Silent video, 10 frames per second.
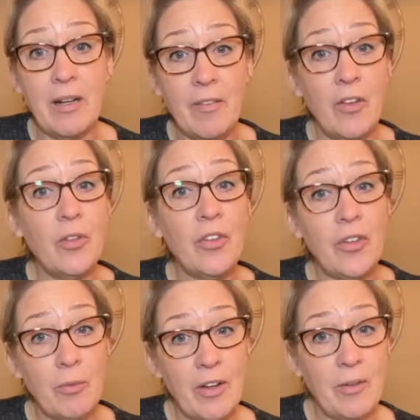And those are some
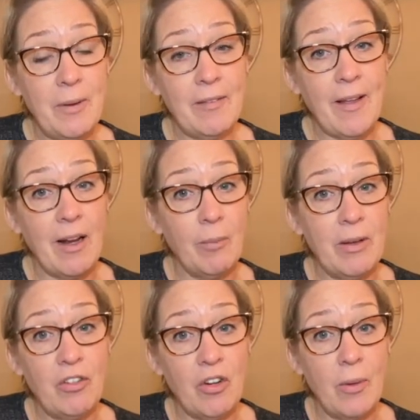recipes that I'll be
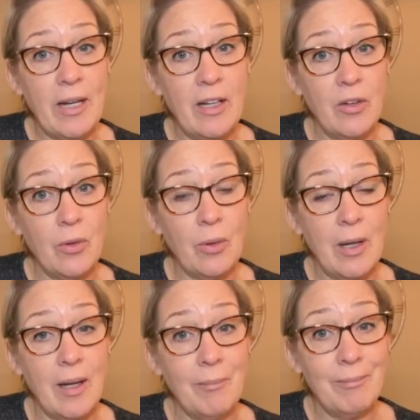showing you
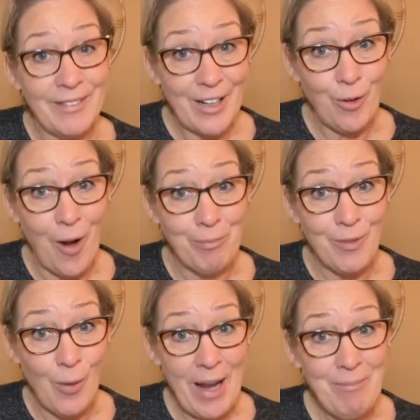later on.
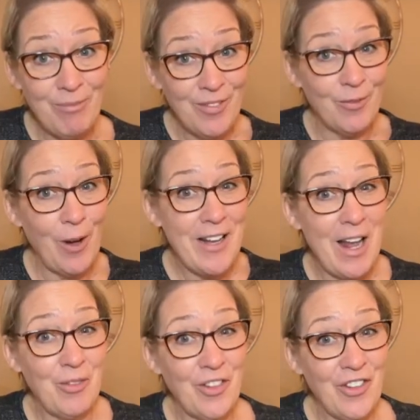Okay, right
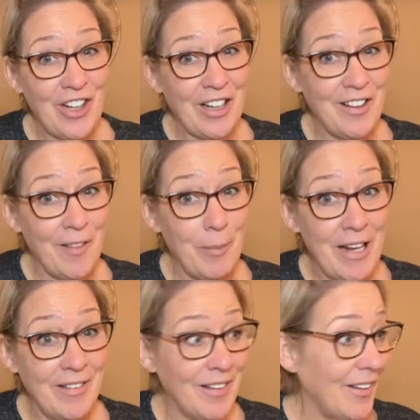now just stick to the
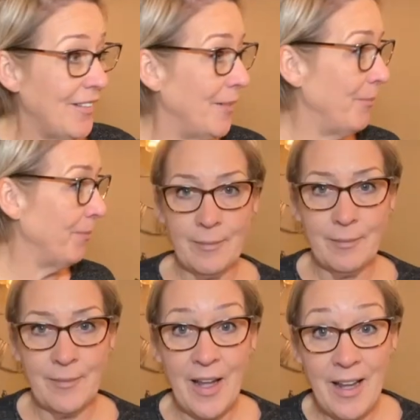basics.
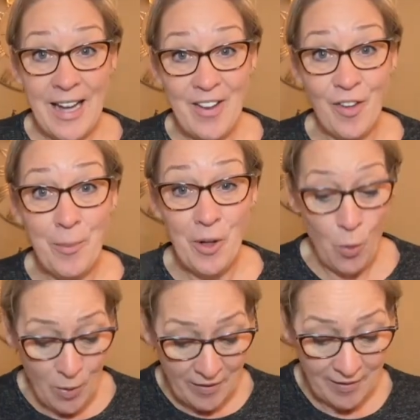Okay, so I'm going to
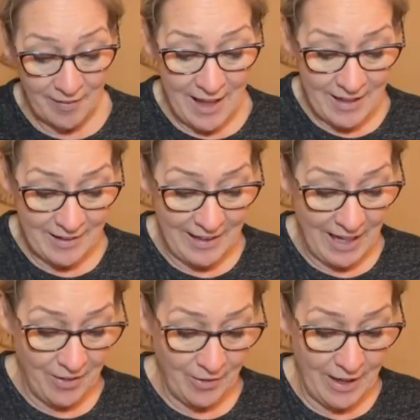whisk that
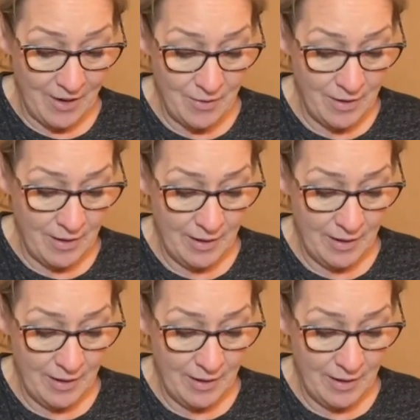together now.